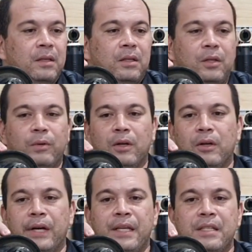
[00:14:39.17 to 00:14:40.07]
You will
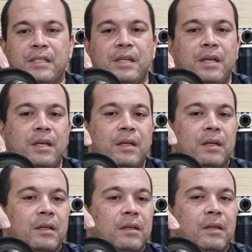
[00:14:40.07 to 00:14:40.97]
already see
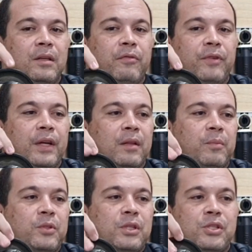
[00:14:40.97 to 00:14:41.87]
the different
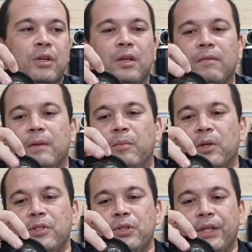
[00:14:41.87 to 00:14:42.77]
position of the ball
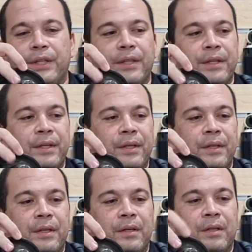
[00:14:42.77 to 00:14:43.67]
joint.
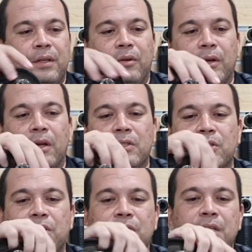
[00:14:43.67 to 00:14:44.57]
You will also
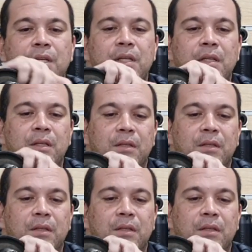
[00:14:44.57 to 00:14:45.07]
see